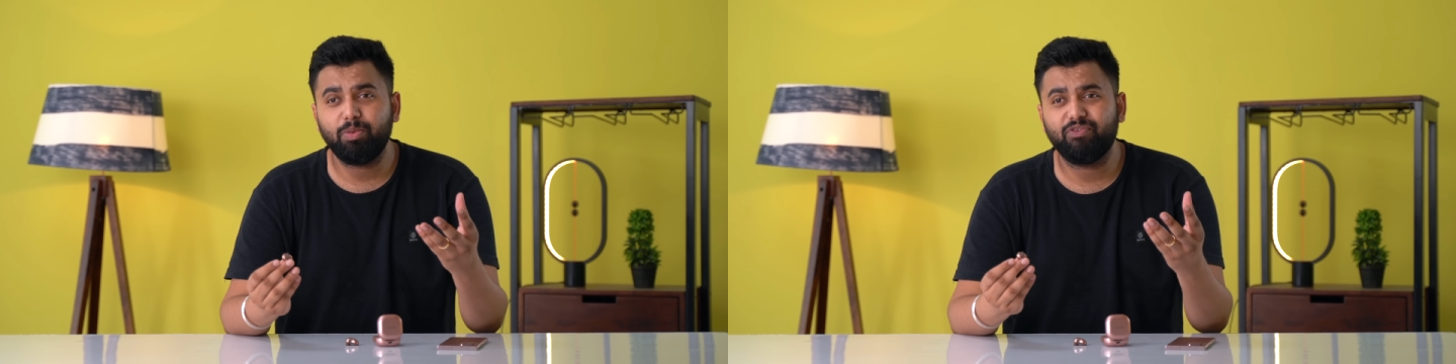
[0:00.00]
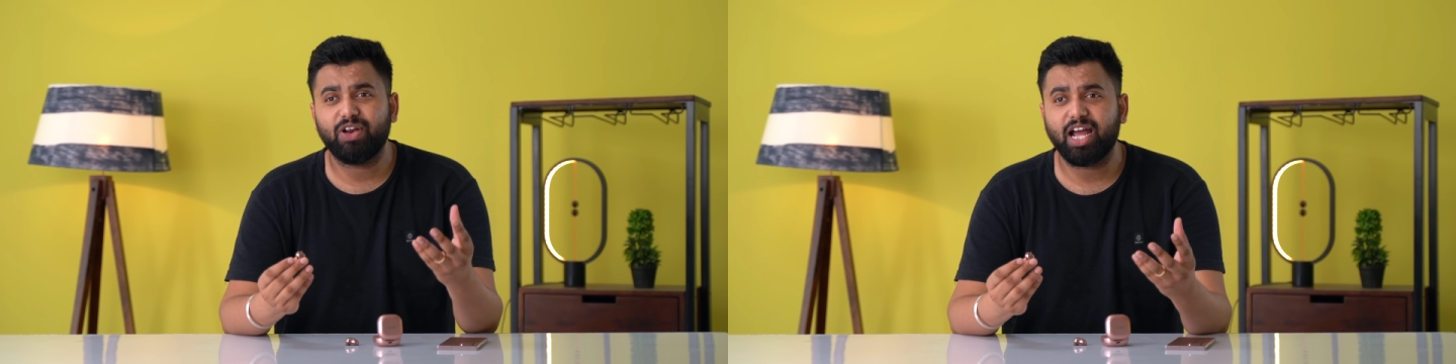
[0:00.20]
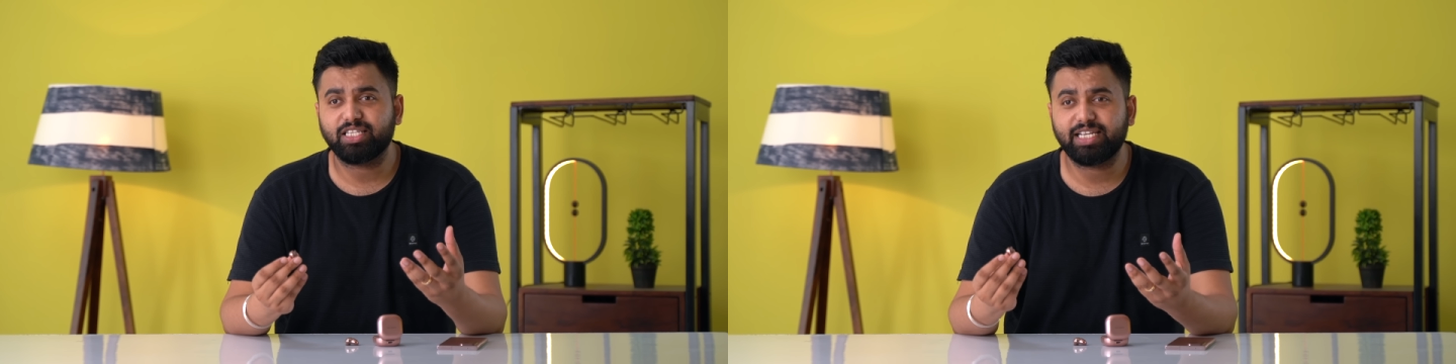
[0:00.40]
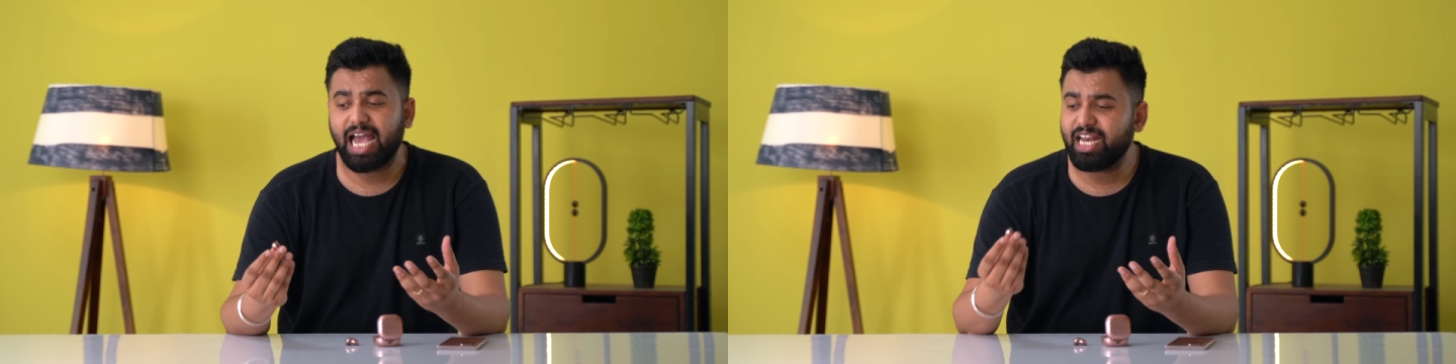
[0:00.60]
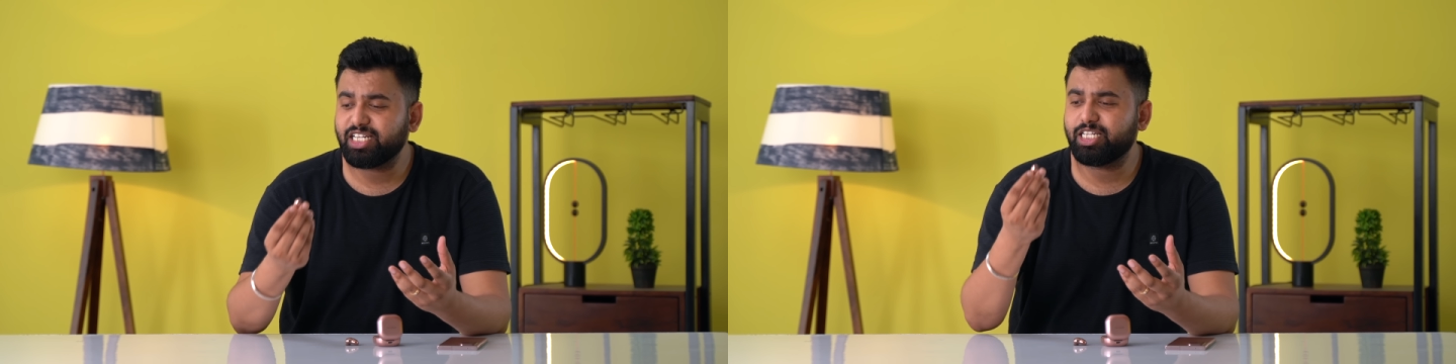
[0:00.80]
me be frank, the
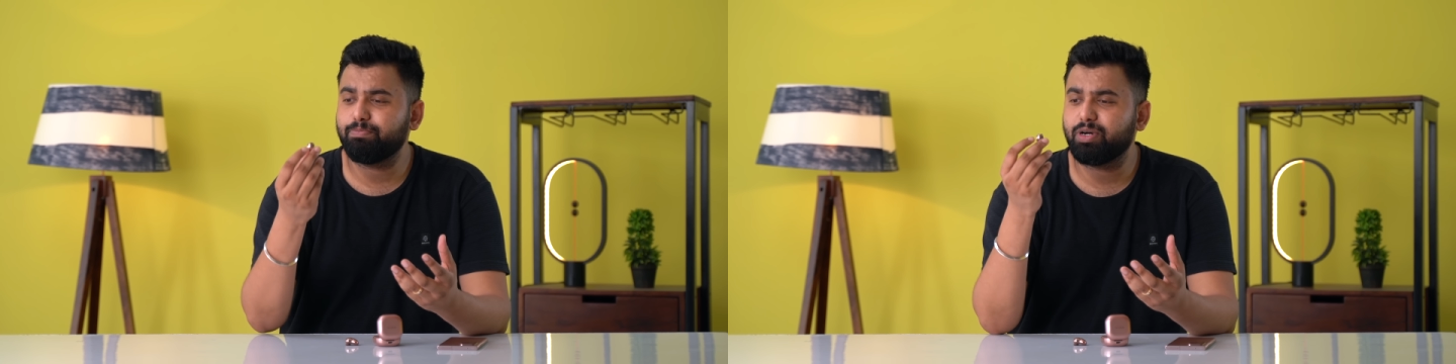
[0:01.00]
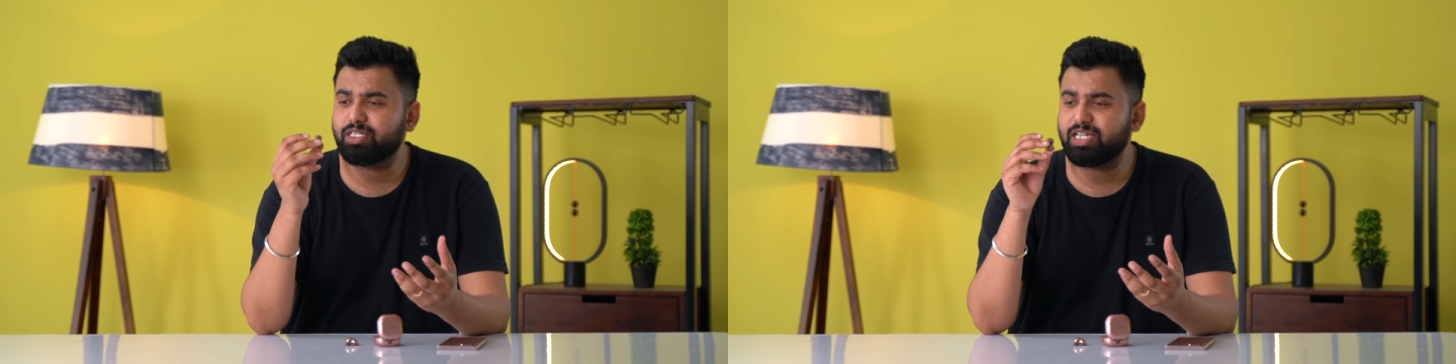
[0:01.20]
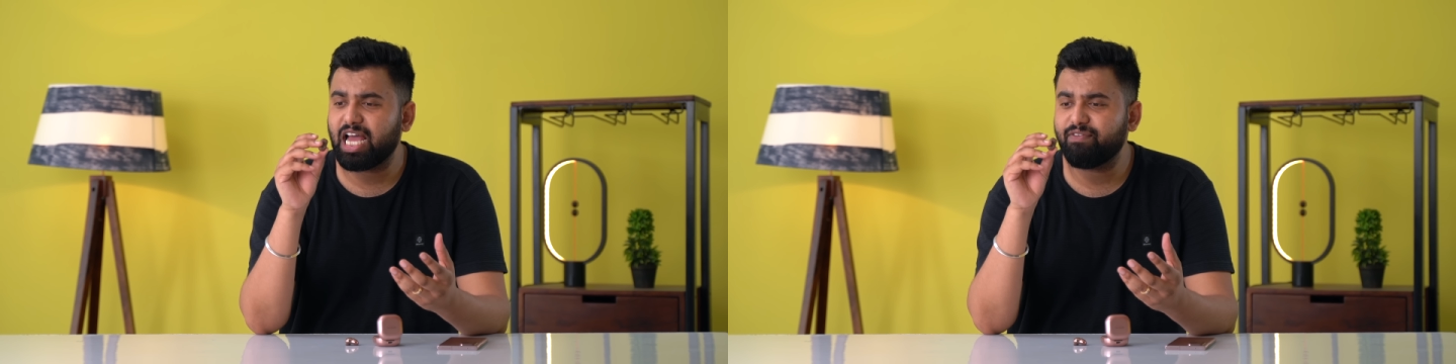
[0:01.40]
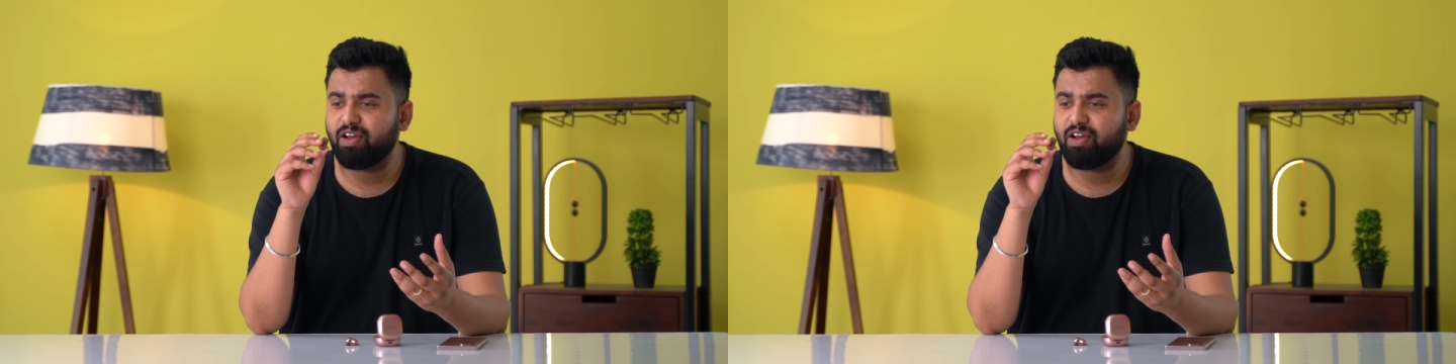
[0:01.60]
Galaxy Buds Live